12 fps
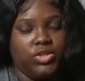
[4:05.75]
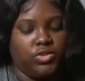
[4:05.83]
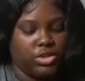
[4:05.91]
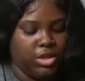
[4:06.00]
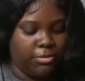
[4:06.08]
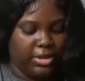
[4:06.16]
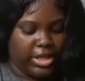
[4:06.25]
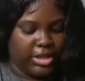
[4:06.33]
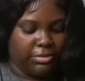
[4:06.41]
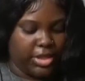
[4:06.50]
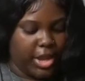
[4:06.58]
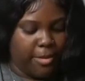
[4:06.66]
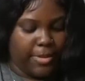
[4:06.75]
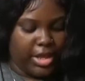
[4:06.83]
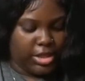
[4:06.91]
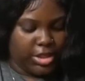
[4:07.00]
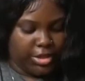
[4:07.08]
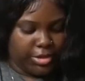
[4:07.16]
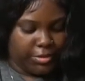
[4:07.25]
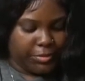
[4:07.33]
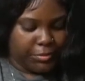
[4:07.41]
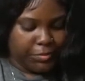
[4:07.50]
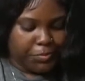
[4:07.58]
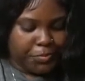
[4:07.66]
or something like that back there
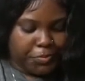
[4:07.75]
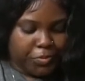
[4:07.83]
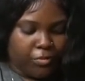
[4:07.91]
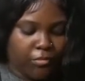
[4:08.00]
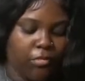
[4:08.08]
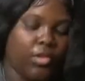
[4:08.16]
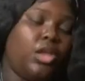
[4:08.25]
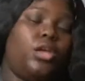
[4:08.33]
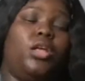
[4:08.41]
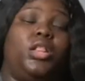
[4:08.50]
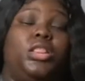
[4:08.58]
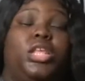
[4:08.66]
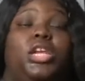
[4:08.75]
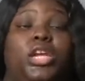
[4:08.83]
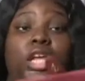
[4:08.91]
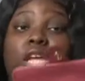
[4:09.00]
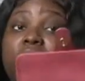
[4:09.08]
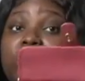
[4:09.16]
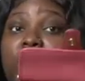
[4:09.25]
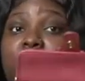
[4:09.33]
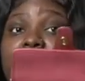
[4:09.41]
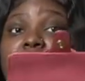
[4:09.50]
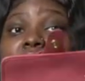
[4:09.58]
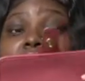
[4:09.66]
then in the
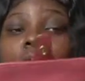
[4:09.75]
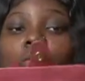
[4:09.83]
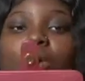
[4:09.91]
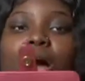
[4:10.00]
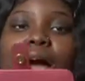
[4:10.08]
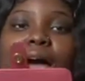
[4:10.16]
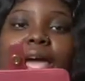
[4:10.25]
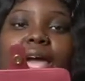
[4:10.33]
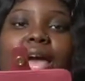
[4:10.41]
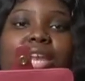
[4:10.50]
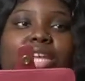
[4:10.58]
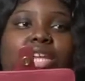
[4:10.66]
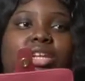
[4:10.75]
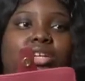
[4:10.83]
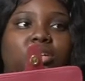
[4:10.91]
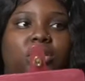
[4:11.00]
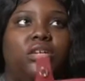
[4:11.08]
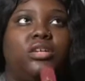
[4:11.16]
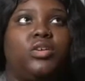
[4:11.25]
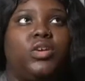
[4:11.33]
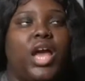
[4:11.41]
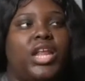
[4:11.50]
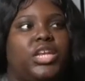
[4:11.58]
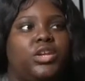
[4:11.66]
inside it's kind of wide I did a
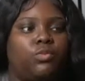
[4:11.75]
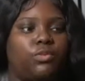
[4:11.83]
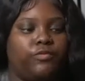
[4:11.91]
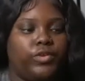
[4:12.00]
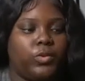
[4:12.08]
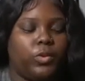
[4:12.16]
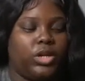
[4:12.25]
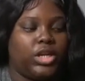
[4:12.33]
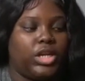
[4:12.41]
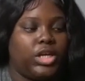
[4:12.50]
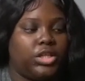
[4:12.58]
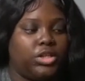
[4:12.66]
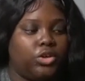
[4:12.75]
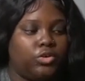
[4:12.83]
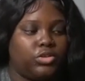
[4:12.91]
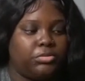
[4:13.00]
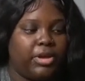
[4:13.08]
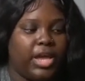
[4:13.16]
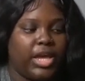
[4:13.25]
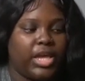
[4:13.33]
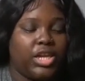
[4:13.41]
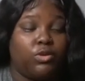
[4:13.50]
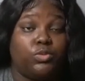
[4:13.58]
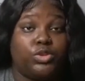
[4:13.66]
I did a review on another coach bag
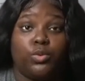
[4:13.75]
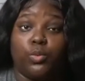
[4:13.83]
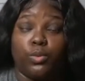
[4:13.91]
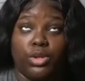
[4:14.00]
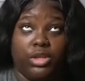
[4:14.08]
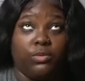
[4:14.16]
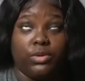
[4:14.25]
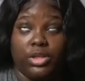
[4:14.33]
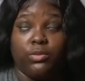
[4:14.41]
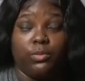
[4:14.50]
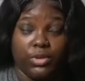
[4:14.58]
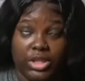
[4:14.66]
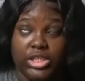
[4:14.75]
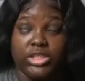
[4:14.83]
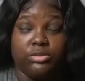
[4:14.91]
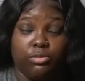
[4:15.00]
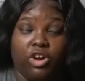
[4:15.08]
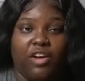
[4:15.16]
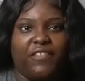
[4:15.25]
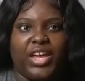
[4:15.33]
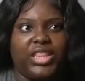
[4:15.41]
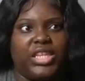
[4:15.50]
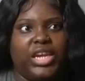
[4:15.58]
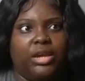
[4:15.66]
and it was really, really, really small. I
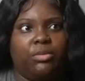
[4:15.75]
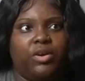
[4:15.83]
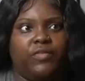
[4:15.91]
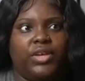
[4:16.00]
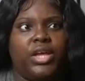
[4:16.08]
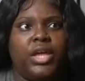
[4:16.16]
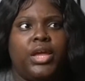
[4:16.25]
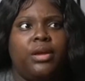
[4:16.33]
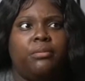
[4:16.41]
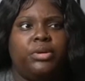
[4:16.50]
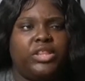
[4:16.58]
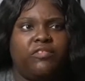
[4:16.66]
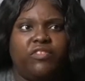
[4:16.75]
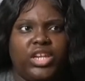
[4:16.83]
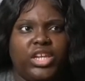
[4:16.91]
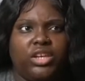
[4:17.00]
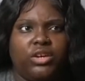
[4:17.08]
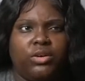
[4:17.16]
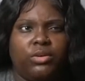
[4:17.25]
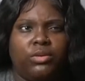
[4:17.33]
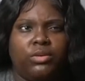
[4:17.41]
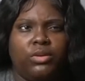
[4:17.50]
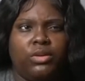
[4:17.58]
forgot the name of it. But the video